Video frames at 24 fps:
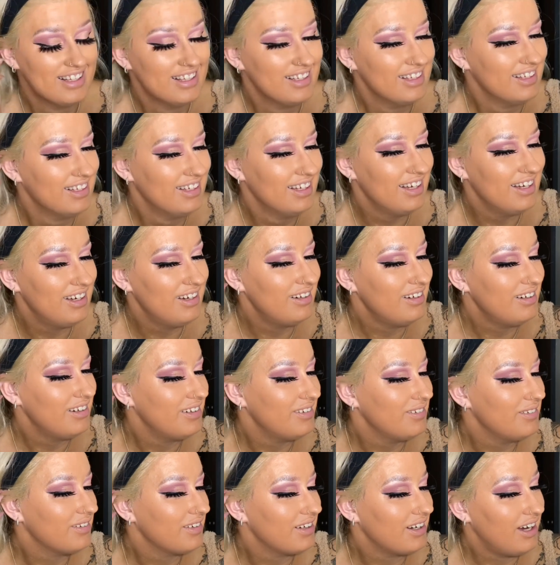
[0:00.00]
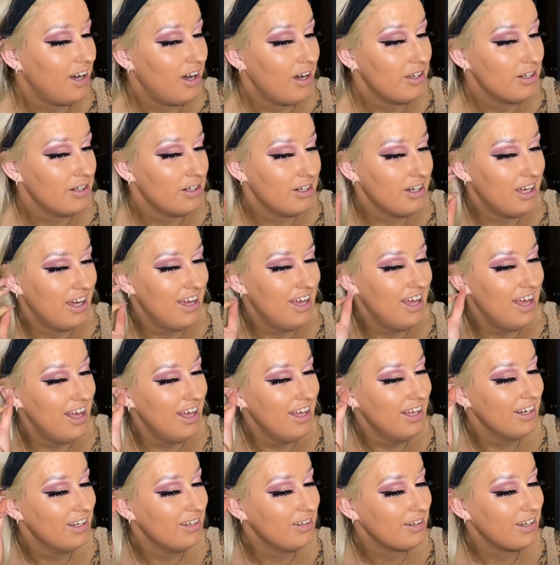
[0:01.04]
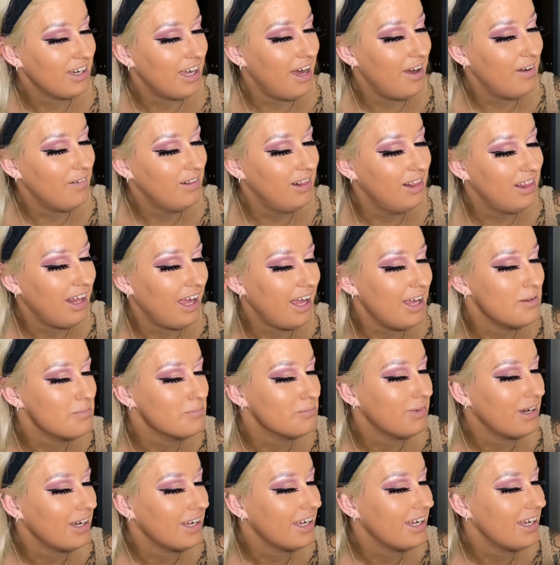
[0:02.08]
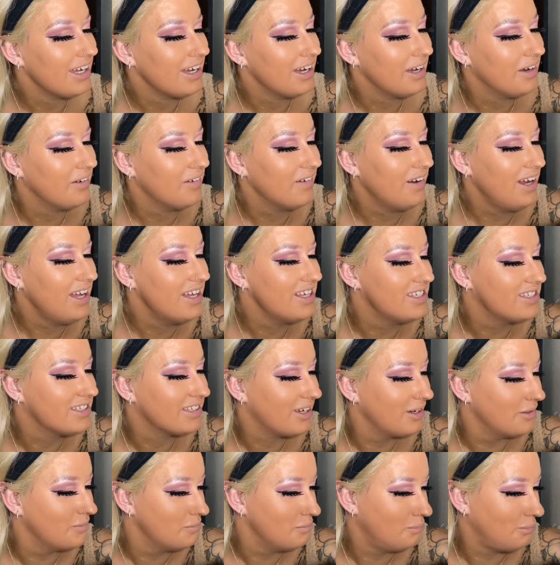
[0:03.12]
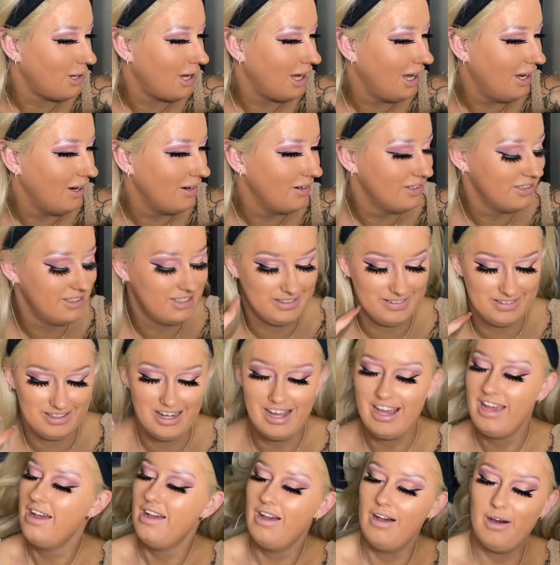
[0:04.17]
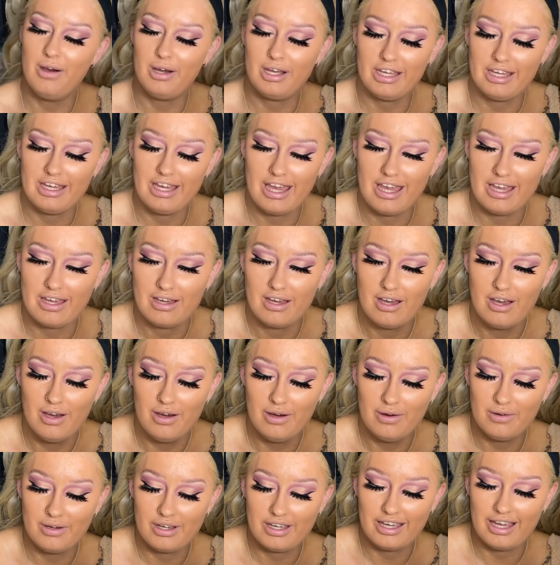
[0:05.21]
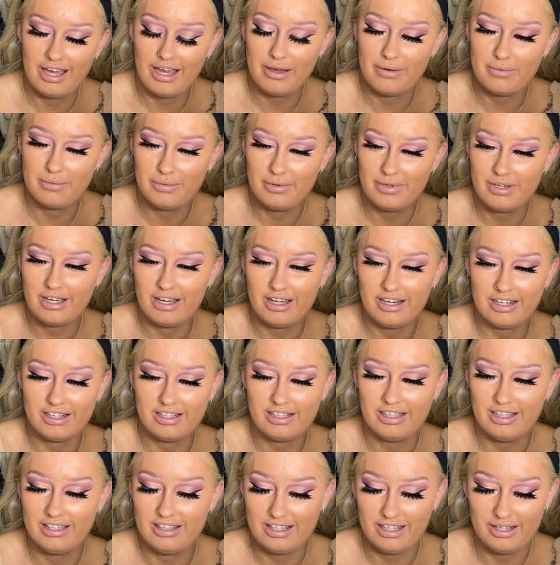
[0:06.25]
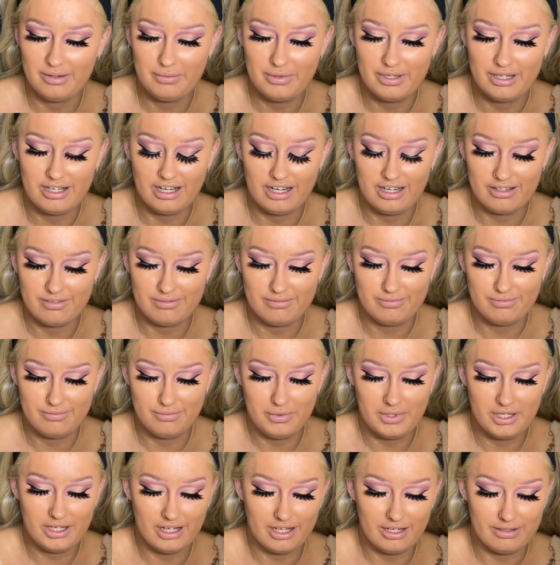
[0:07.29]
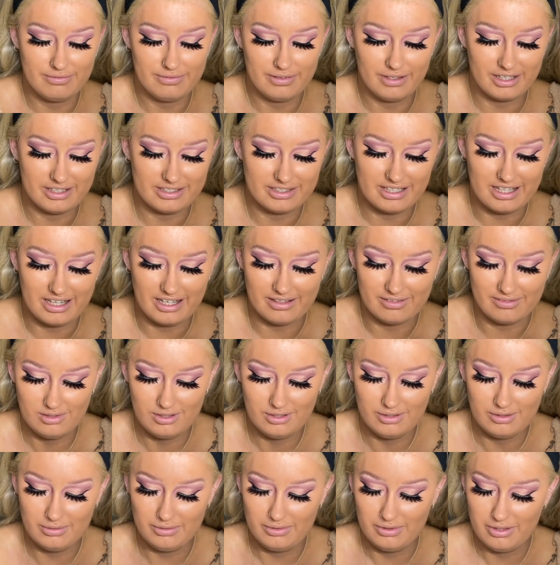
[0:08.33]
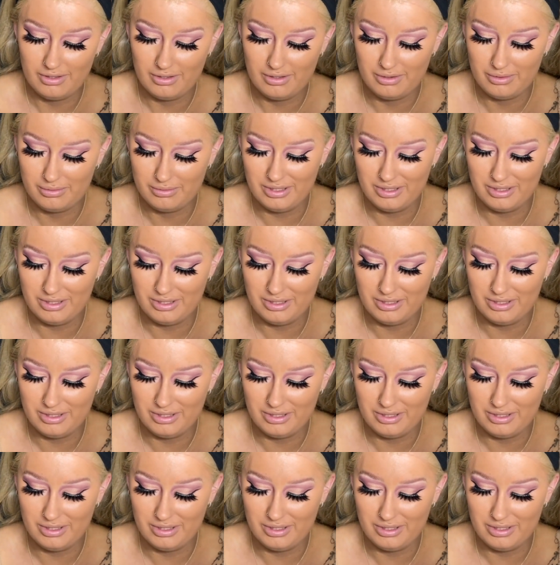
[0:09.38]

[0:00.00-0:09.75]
Oh, God, look how light my ear is. Okay, we gotta clean that. We gotta fix that. Oh, no.